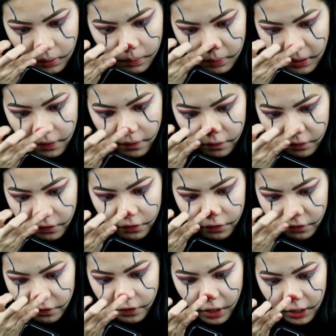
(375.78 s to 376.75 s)
I'm like
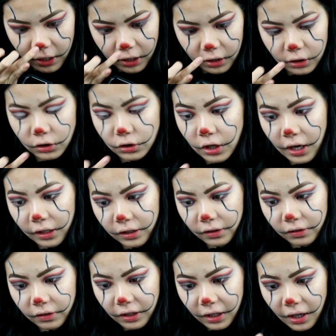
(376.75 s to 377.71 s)
f***ing
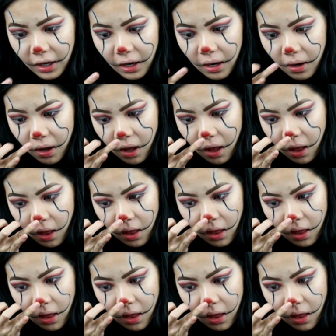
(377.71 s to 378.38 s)
attractive right now.